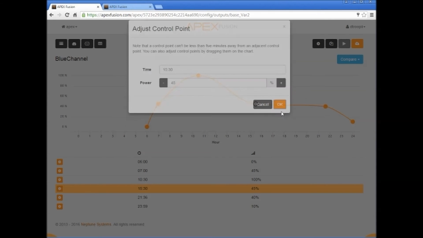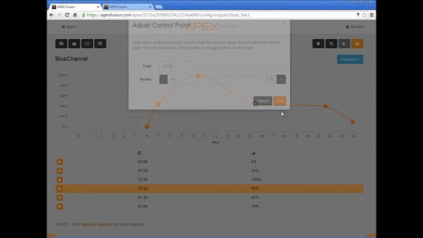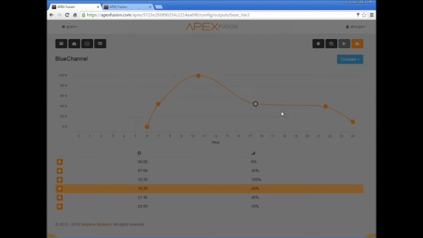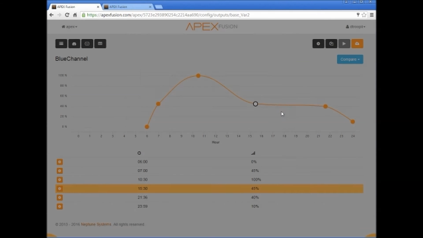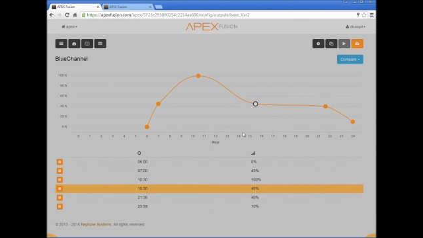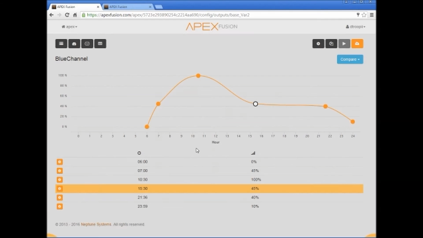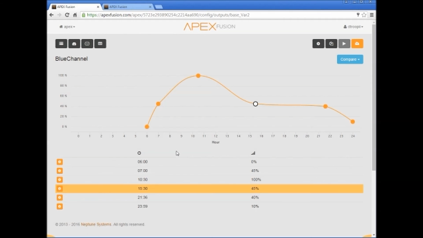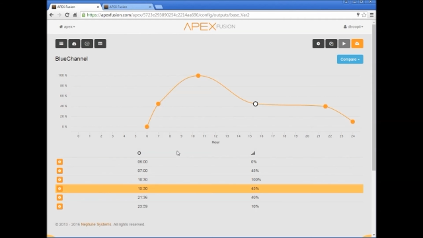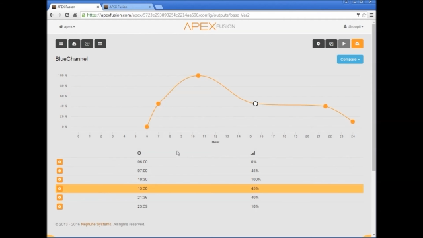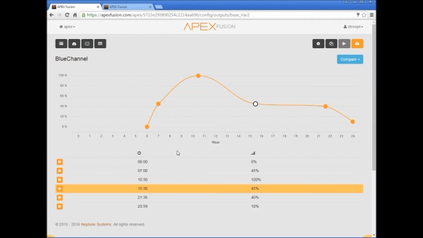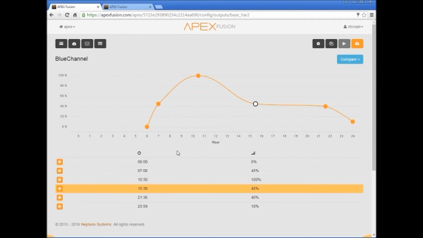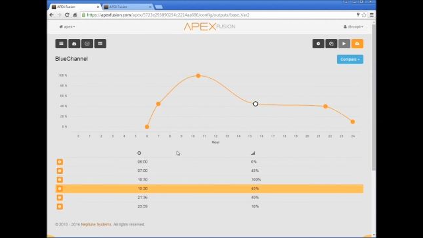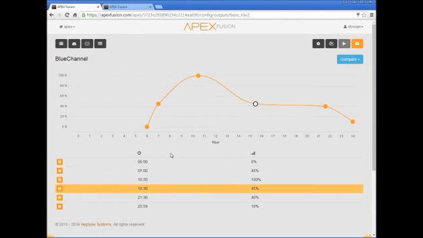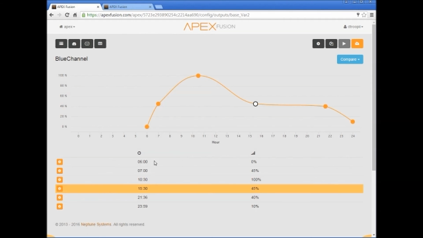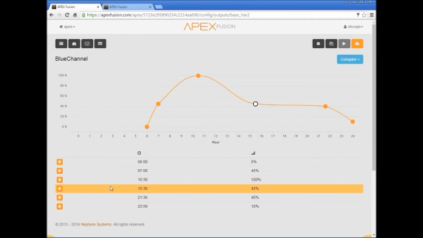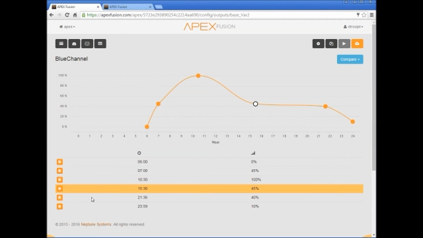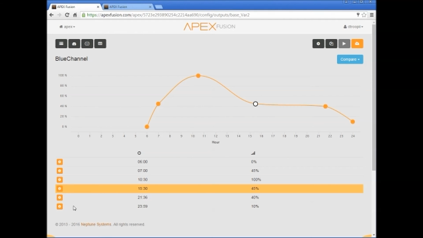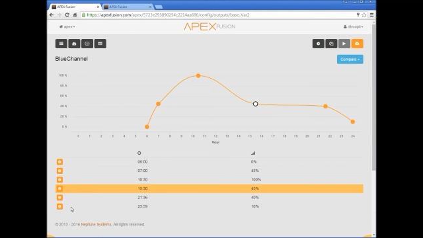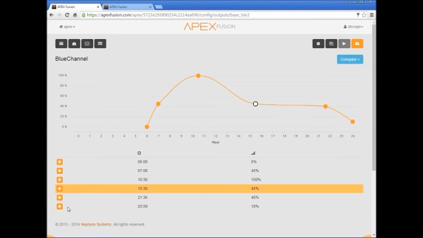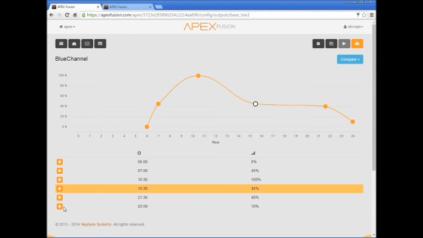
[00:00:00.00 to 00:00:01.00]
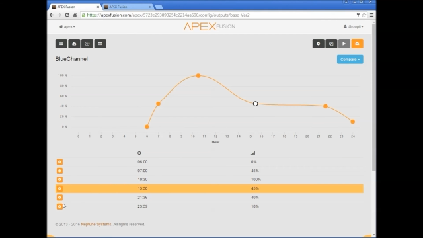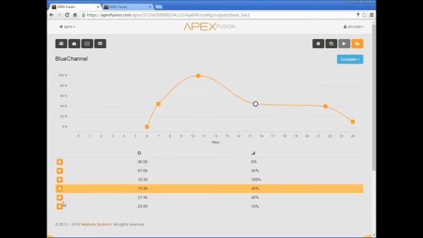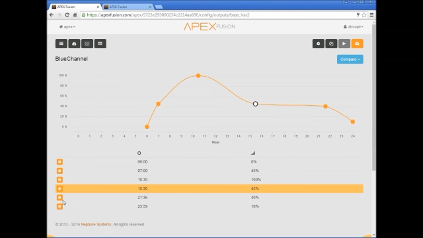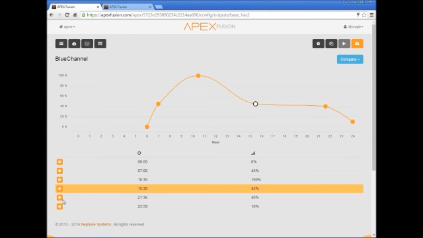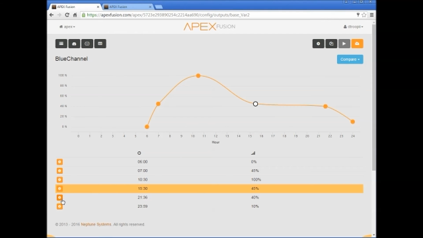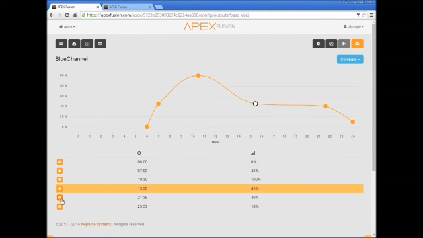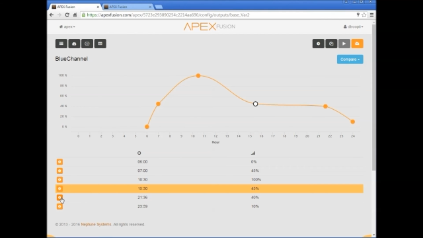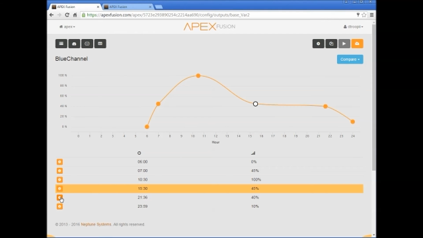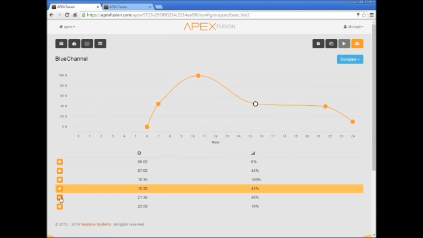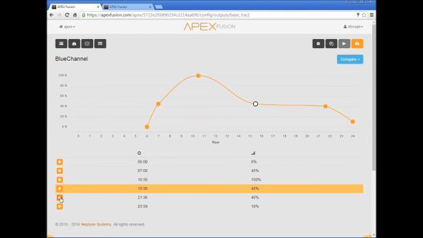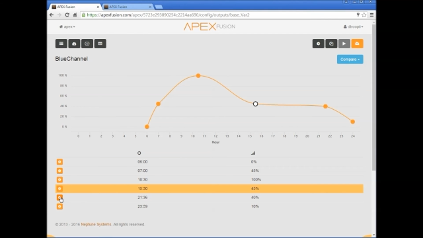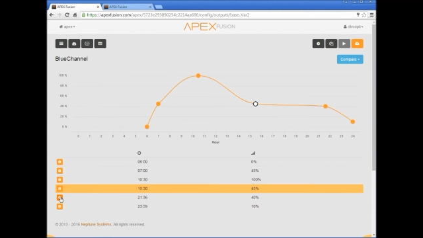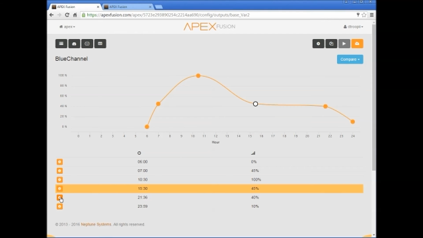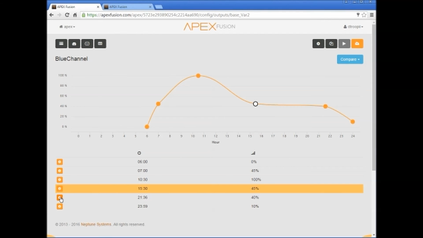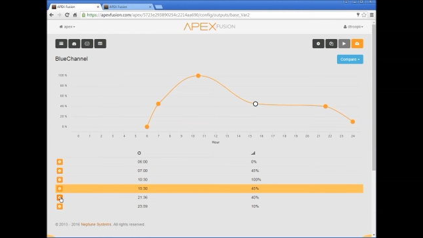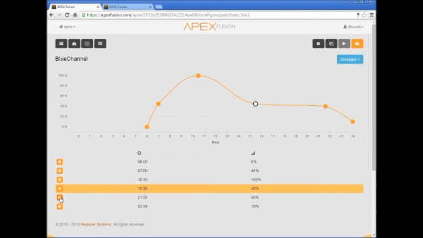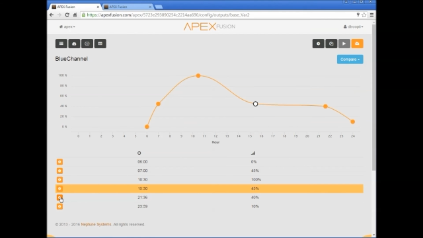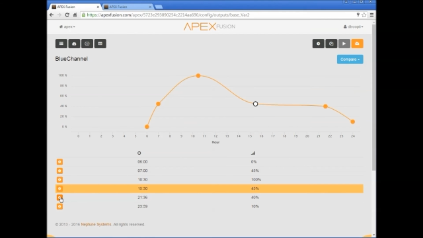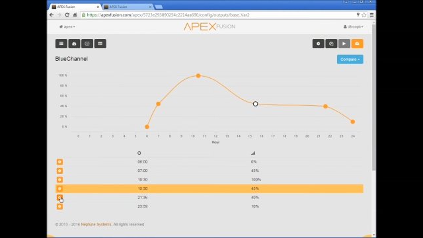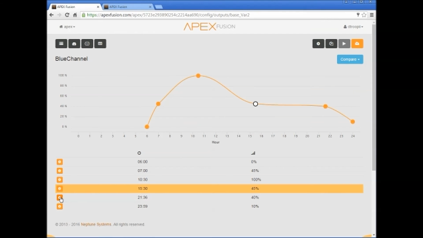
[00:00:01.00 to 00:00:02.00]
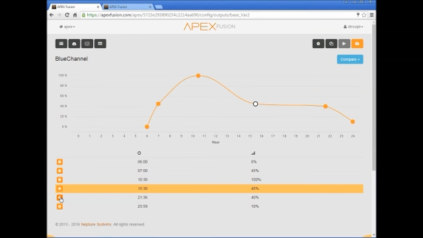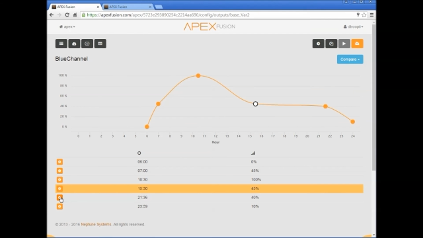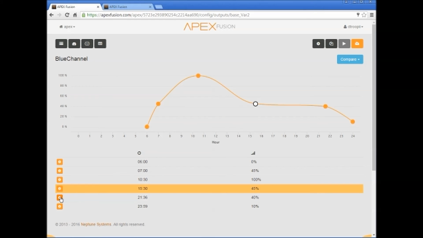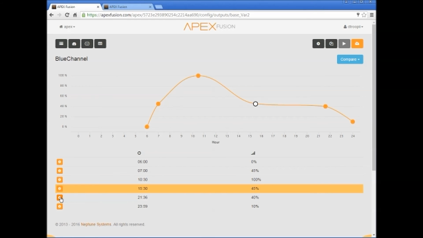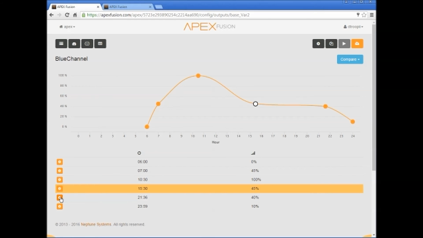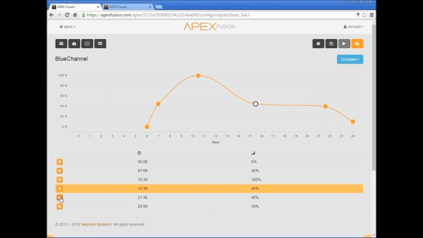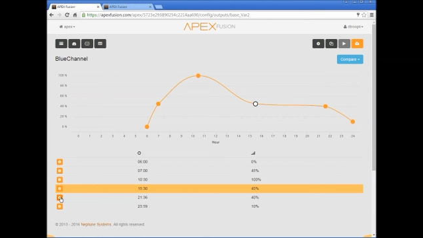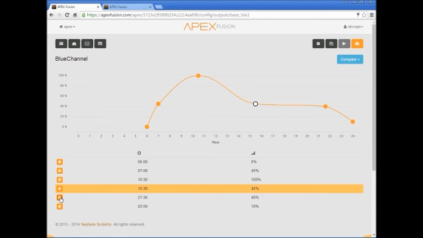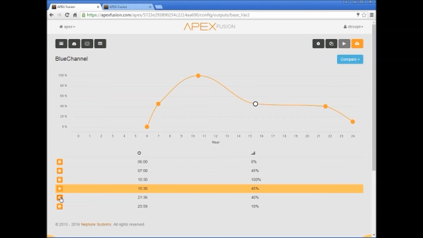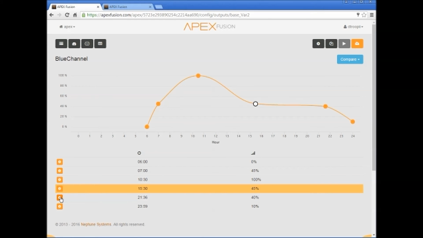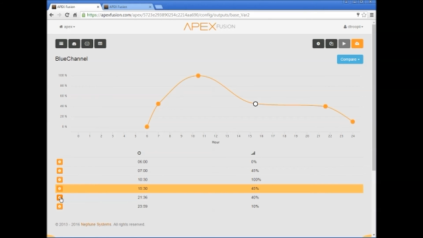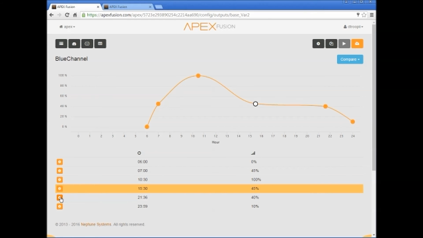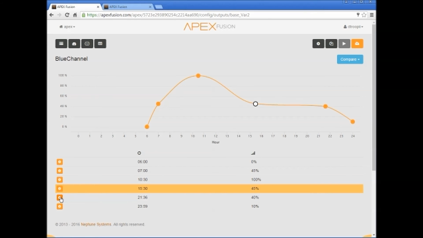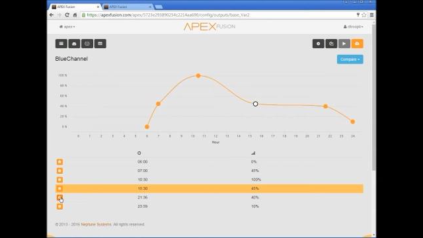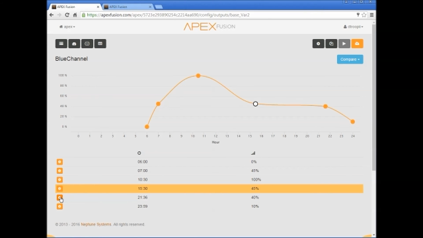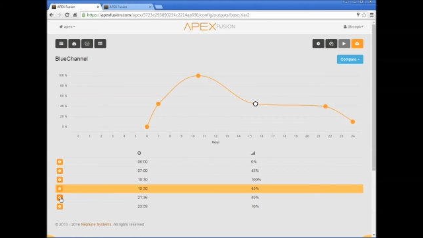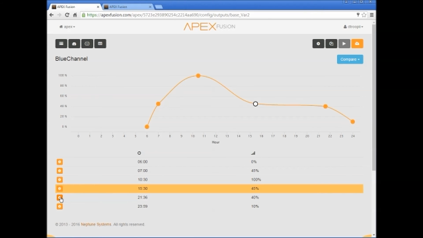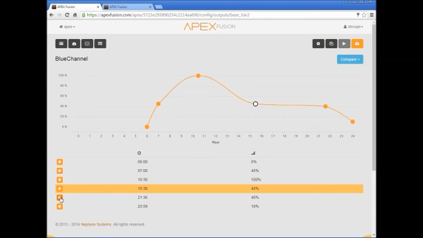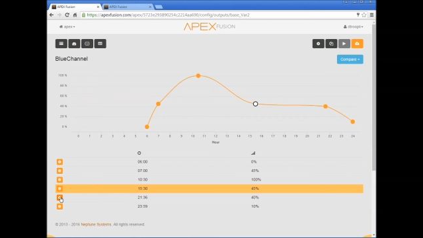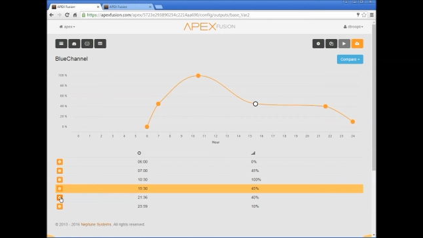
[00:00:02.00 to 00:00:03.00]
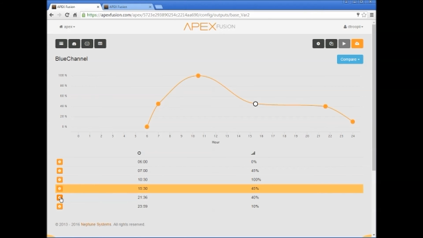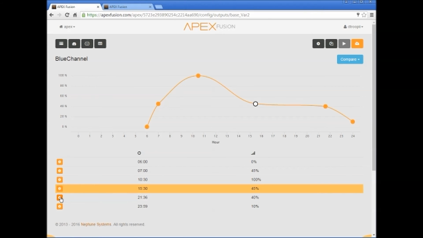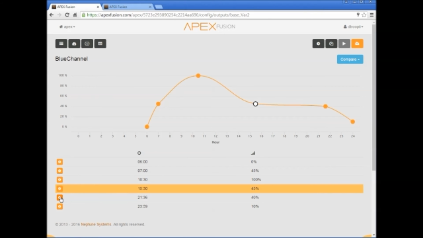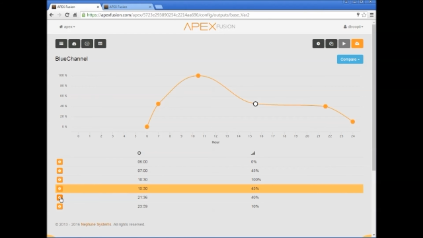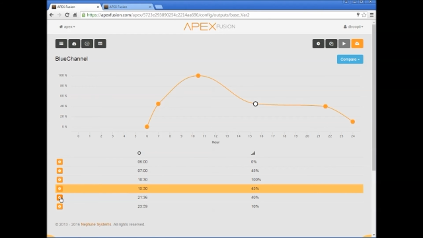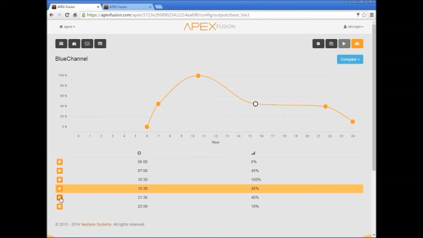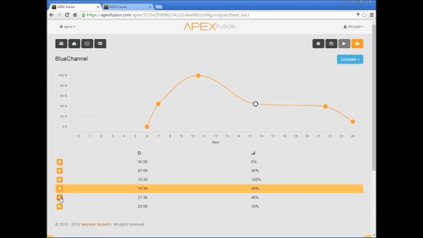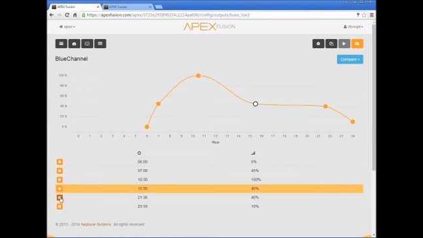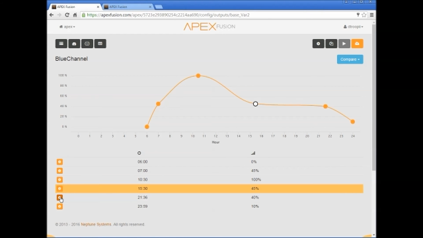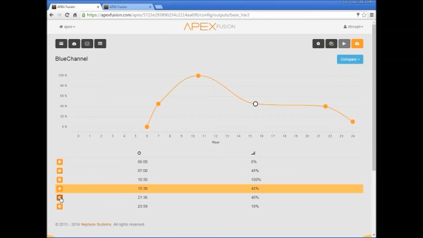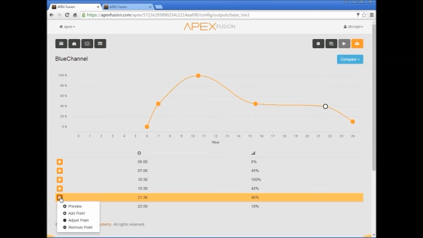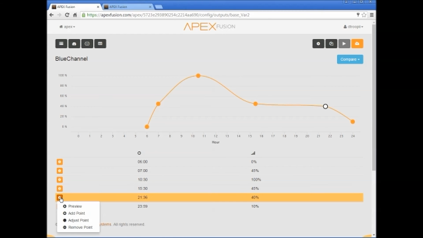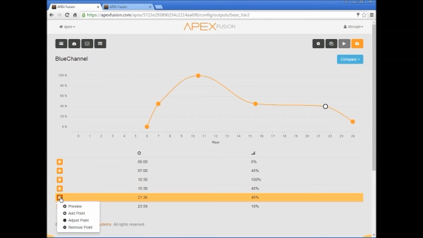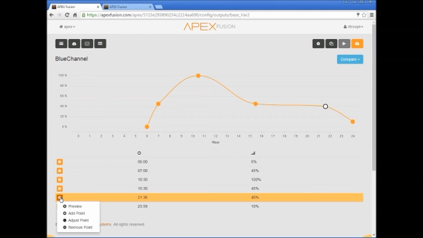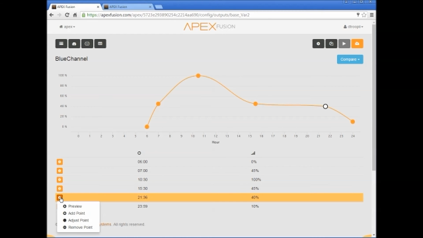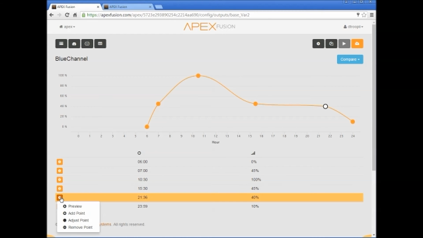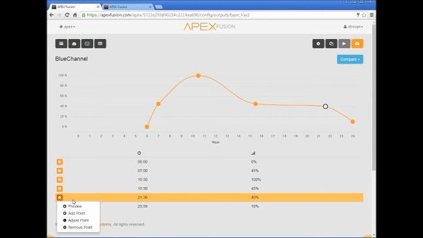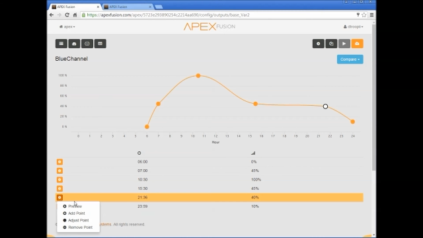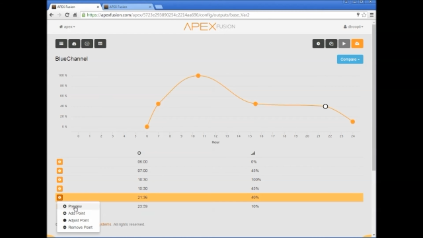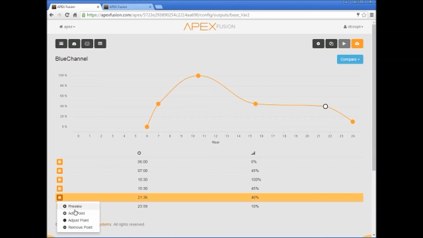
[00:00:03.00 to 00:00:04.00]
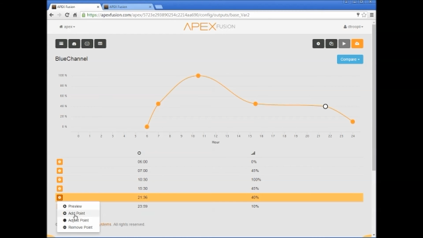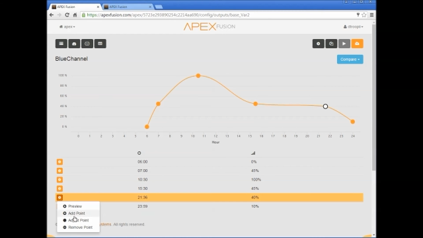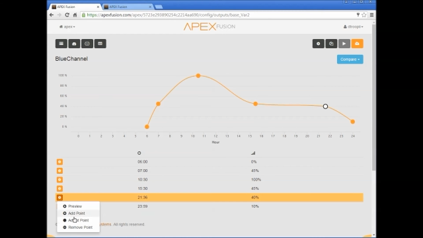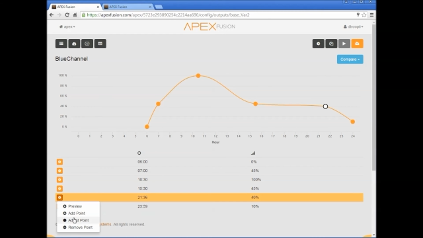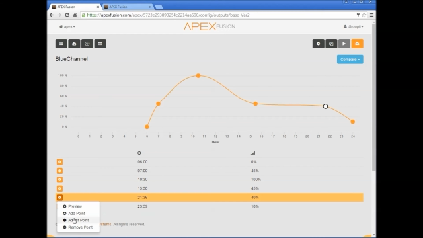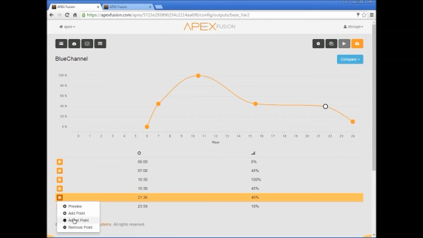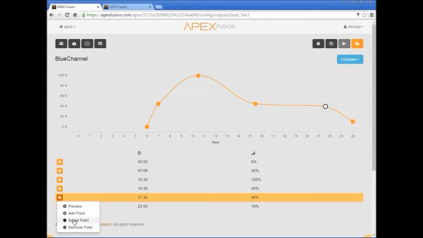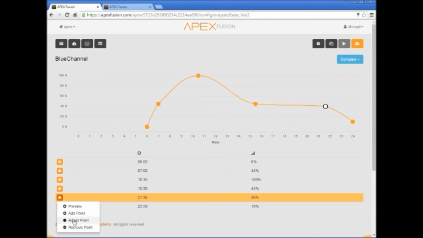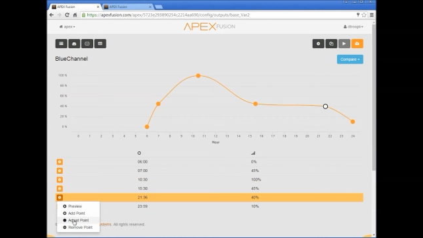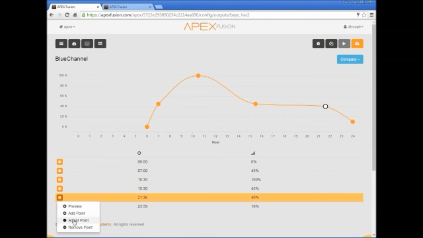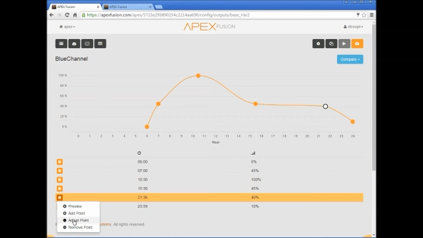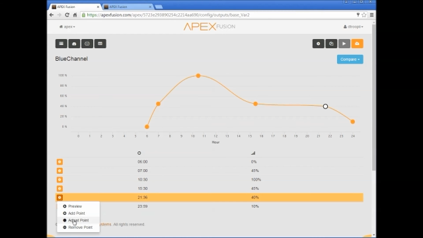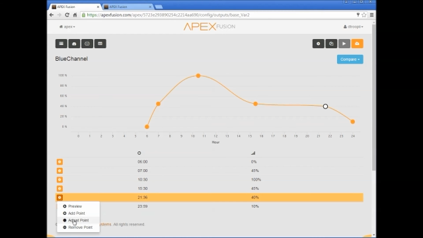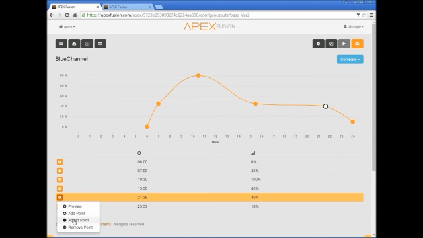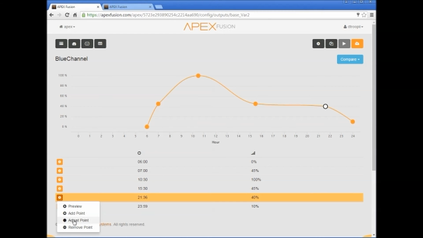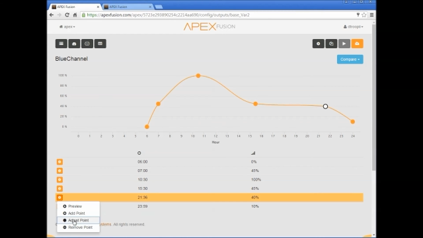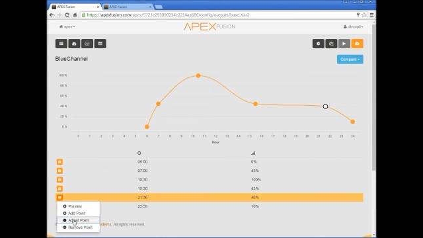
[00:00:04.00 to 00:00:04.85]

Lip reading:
Nobody's mouth can be seen.